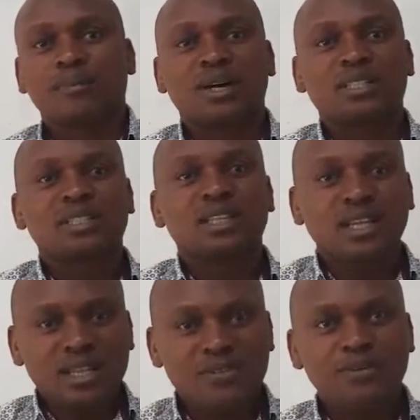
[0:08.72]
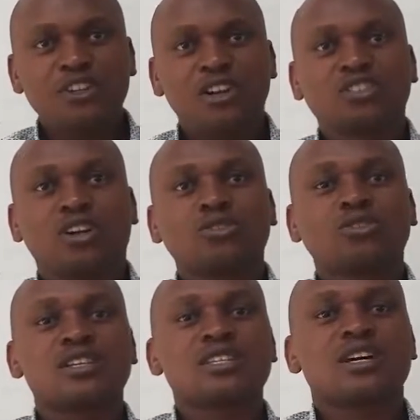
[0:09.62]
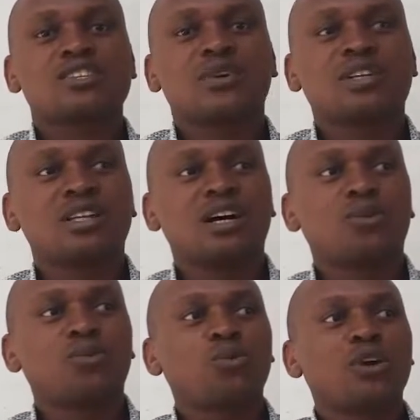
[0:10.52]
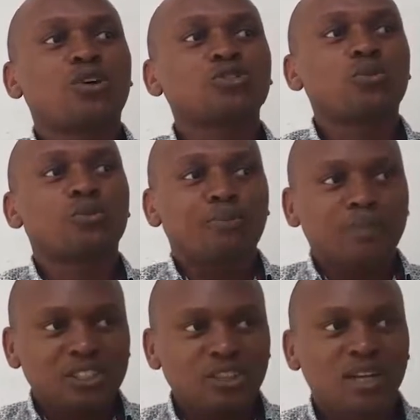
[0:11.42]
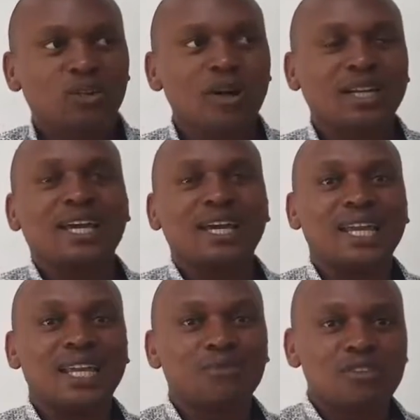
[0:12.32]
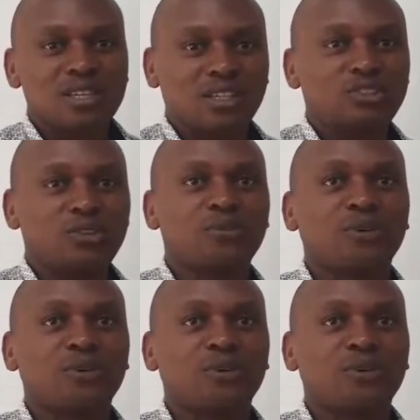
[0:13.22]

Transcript: But in the next video that we are going to discuss right now, we are going to particularly look at the A level section.